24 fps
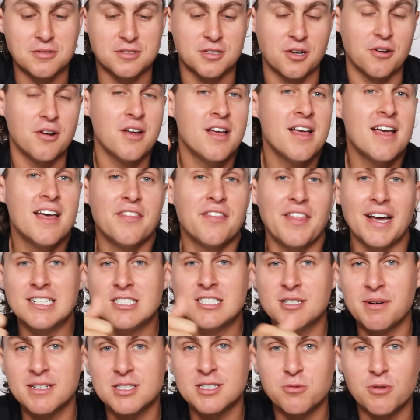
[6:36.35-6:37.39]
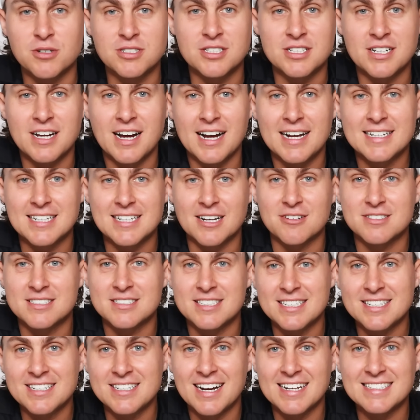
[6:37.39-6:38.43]
So thanks so much for watching, guys. I'll
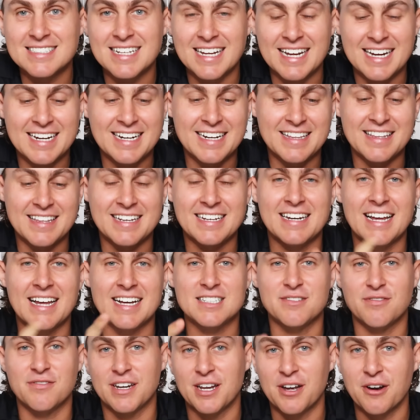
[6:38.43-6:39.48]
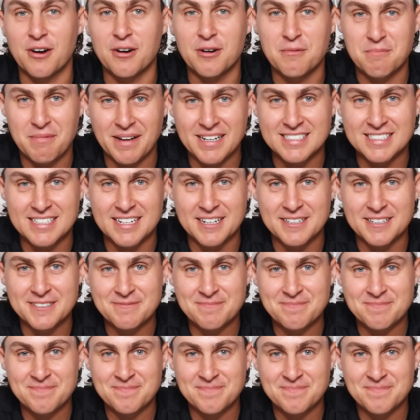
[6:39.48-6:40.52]
see you guys in the next video. Peace out.